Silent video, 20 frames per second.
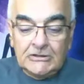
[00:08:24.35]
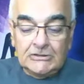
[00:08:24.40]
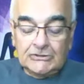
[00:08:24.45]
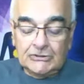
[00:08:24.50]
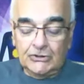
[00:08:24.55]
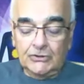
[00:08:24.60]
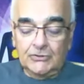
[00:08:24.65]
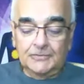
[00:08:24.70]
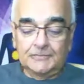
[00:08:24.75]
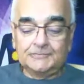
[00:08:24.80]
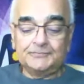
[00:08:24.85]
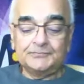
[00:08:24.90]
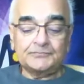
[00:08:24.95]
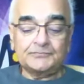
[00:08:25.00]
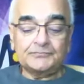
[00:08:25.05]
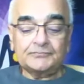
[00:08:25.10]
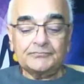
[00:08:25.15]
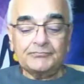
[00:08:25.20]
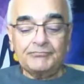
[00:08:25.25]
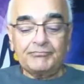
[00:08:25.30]
So
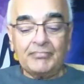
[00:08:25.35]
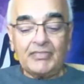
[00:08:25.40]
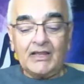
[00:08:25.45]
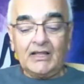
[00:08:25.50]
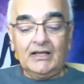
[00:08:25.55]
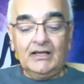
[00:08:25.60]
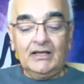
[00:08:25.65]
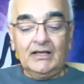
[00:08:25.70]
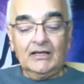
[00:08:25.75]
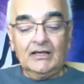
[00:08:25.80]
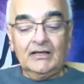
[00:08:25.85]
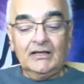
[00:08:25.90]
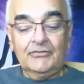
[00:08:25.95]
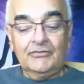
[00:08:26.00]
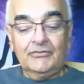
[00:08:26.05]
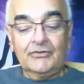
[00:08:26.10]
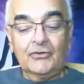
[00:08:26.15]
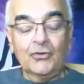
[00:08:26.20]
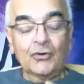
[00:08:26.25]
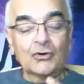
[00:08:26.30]

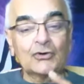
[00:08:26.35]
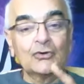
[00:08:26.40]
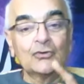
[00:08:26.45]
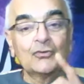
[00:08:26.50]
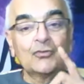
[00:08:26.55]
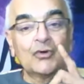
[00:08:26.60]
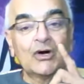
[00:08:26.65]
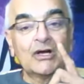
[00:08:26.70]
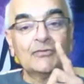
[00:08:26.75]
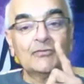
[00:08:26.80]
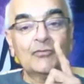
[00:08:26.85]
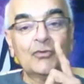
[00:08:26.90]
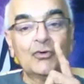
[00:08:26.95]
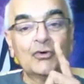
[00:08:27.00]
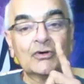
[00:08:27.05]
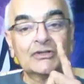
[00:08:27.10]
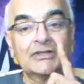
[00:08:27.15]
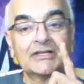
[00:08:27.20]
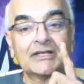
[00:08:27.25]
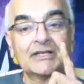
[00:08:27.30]
go to one
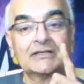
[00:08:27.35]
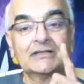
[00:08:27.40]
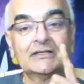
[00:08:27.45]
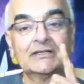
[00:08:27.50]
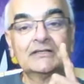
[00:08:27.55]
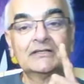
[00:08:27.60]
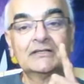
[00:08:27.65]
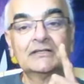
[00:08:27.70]
more thing